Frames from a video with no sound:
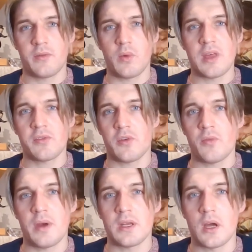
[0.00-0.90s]
the way through
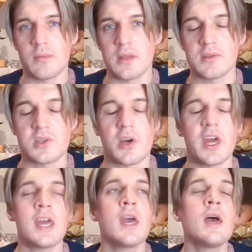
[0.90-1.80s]
of my nine month
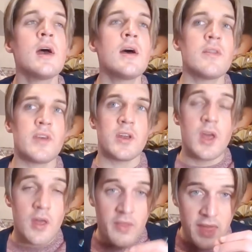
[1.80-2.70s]
journey, that
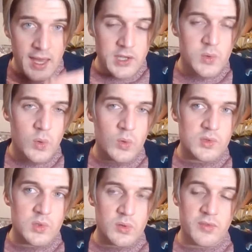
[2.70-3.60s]
the actual
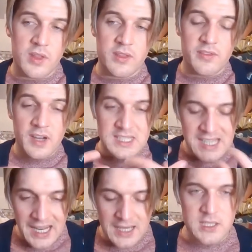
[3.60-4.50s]
sort of the
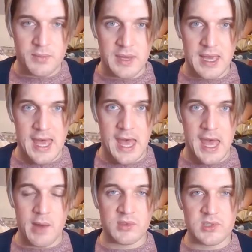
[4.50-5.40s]
vitality of my hair,
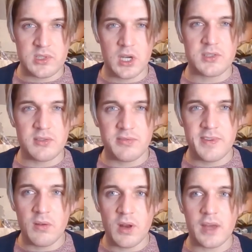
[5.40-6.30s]
it would start to
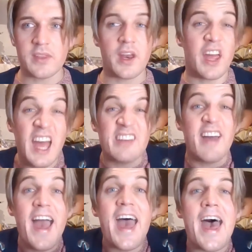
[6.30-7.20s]
feel like that I have
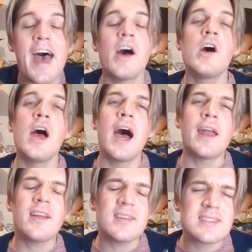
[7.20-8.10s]
hair. I
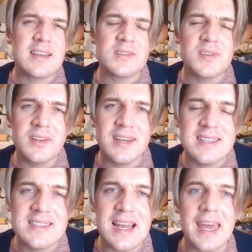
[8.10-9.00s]
know that sounds really, really
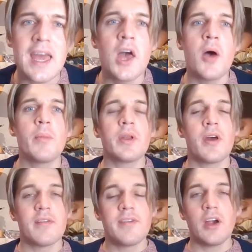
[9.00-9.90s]
silly, but
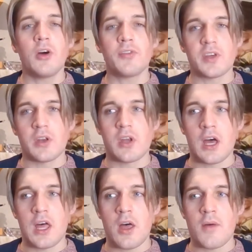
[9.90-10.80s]
very often
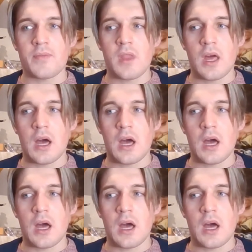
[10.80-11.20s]
um,